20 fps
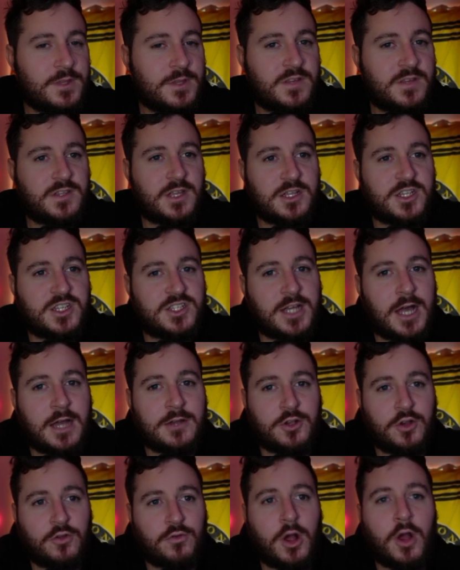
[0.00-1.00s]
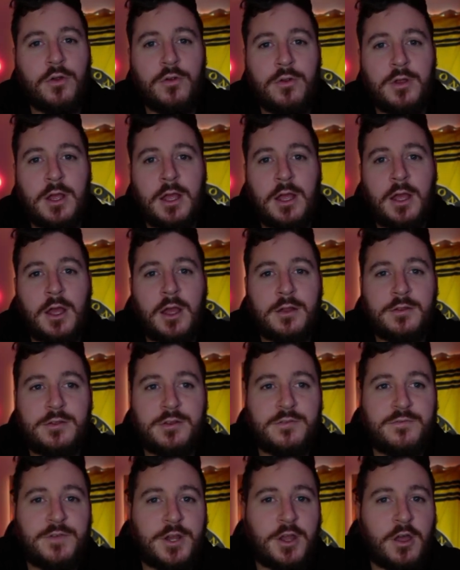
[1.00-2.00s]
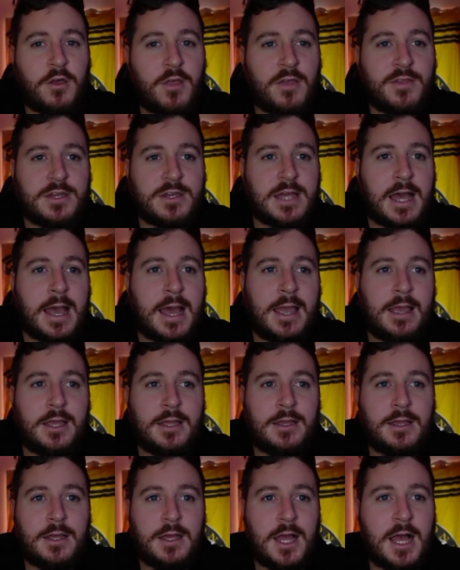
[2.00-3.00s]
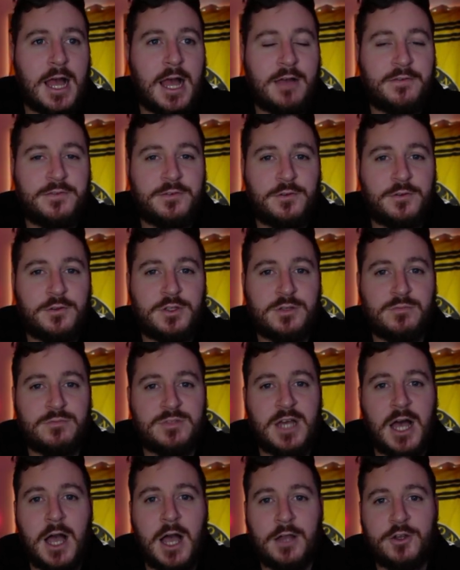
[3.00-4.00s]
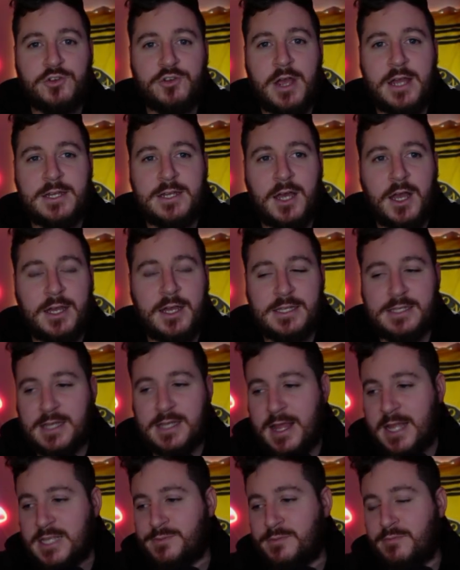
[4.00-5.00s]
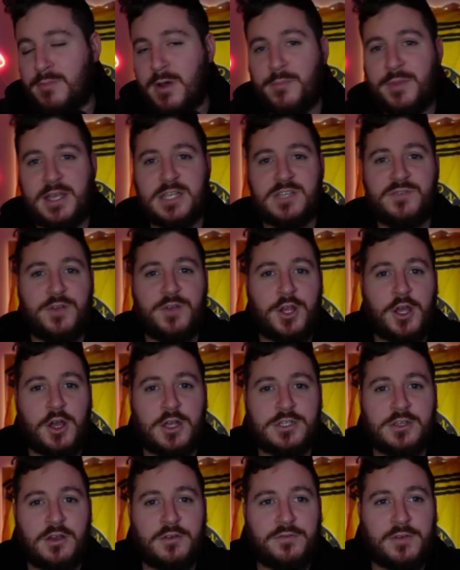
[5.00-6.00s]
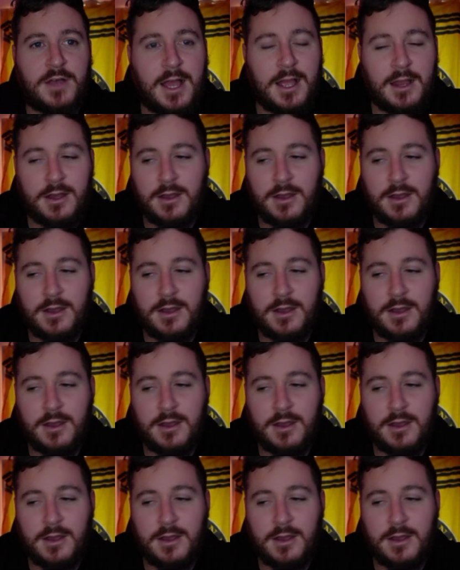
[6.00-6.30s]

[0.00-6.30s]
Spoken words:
It's starting to grow. Did a video the other day for some trade targets, and that's my biggest video so far, and